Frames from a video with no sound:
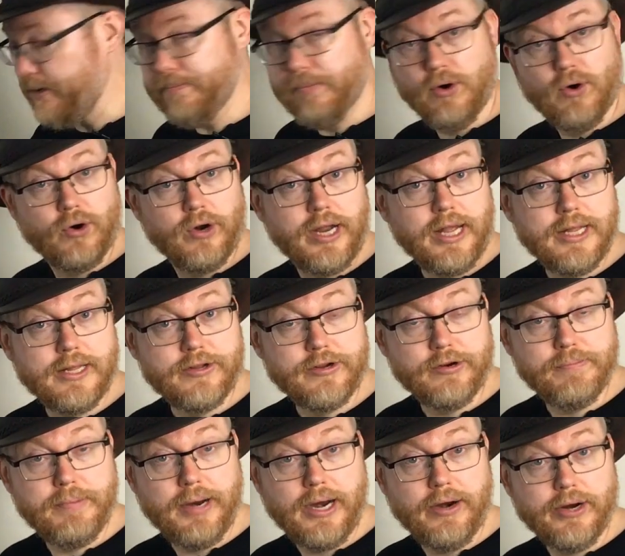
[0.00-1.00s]
more
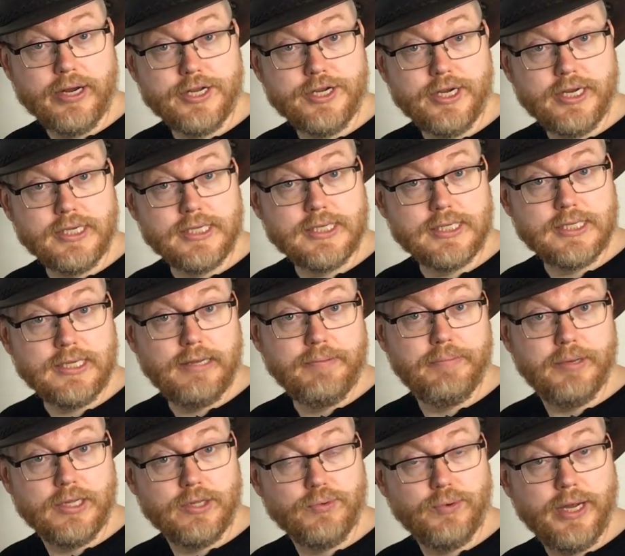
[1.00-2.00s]
intermarriages
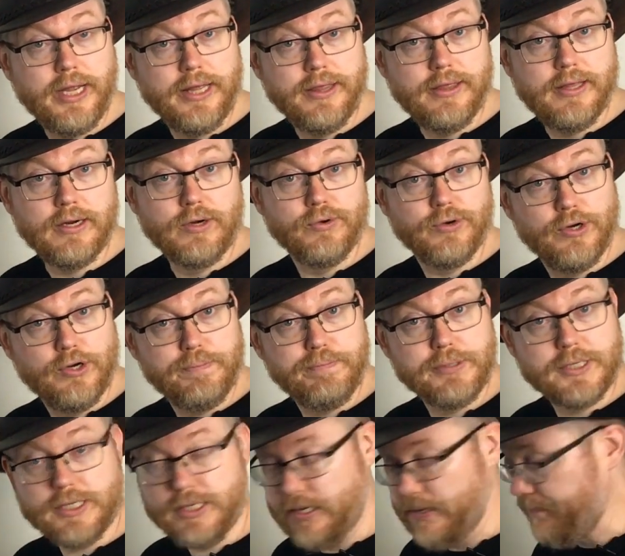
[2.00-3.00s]
between the
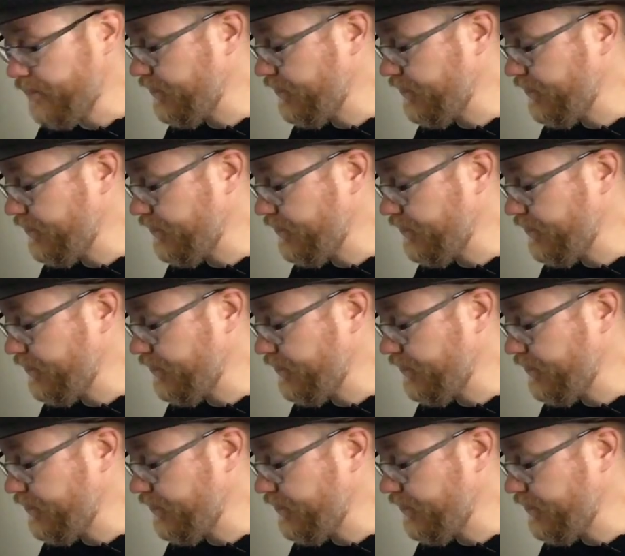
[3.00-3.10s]
groups